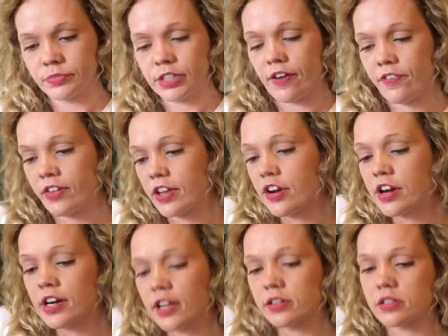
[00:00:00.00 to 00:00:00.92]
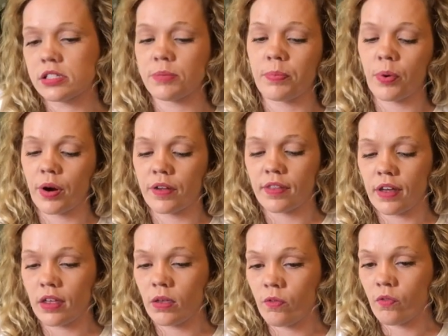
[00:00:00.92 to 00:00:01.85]
Yeah, I feel like you're gonna get the support
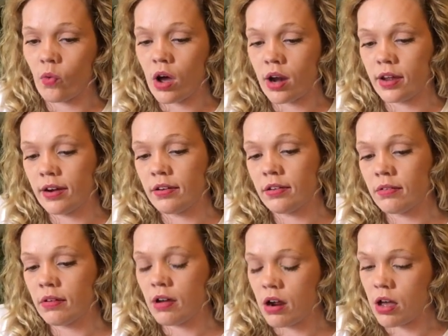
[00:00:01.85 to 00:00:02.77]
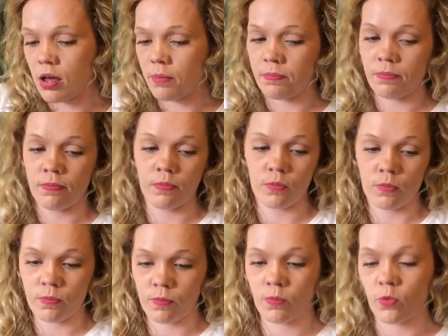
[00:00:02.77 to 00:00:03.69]
that you've wanted,
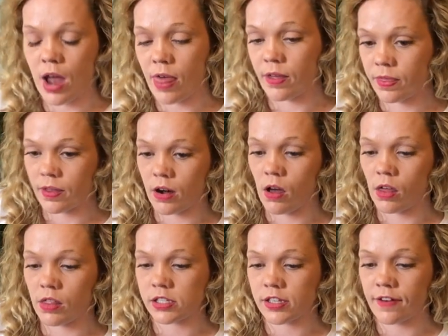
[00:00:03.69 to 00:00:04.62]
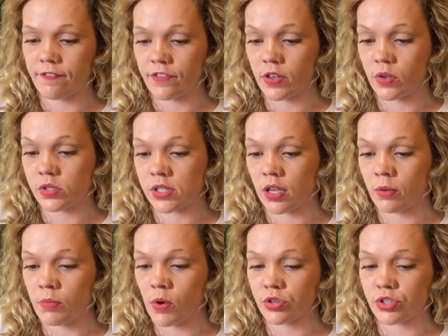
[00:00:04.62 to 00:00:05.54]
rather than all this
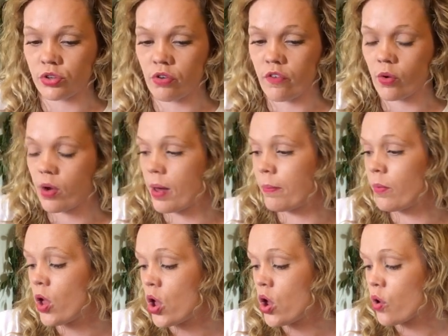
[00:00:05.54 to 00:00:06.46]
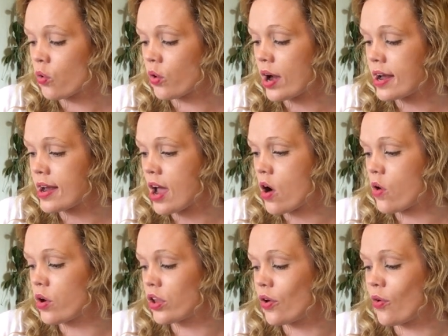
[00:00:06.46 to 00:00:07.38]
confusing emotional overwhelm. Right
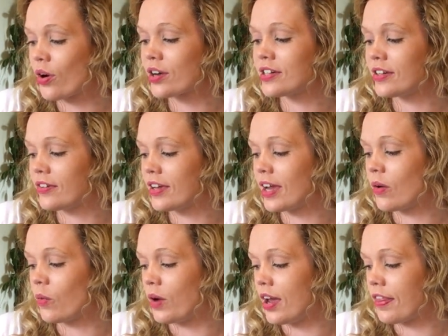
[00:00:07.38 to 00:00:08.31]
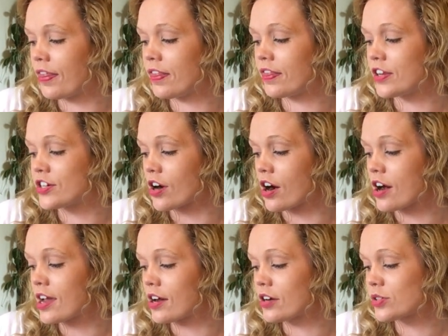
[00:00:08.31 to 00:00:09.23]
now, you're dealing with the
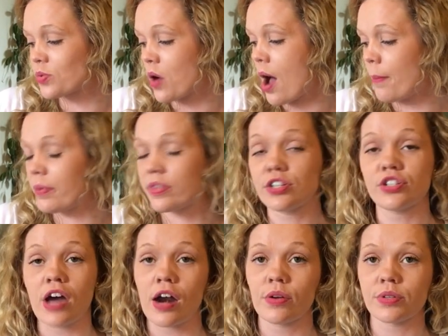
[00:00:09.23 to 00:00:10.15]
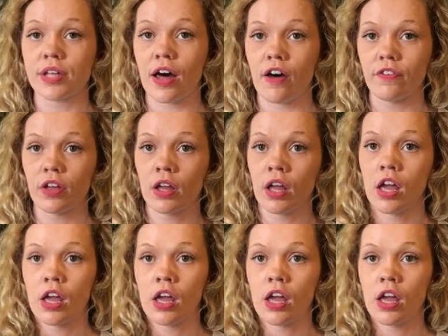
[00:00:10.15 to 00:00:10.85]
dark inner swamp with the shadow self.